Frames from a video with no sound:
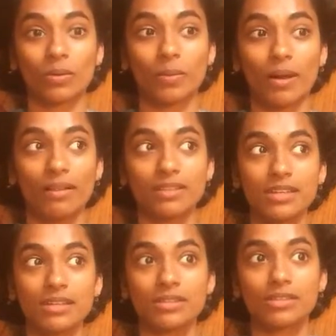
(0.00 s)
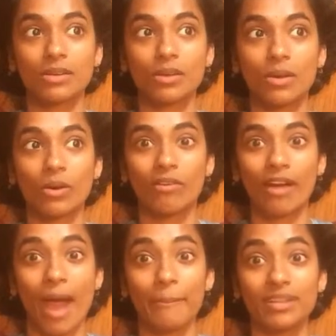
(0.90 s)
politics or
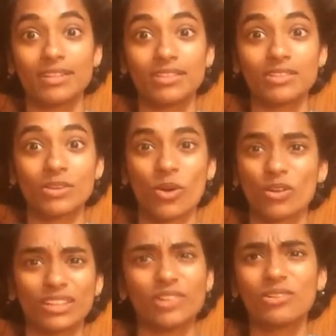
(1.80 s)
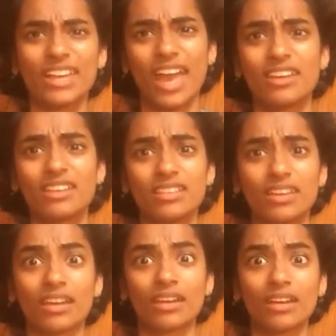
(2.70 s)
happiness or literally
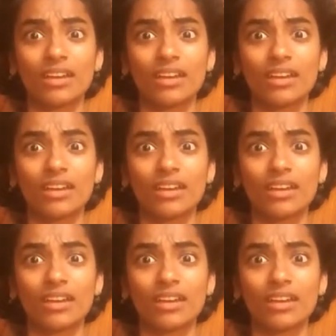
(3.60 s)
anything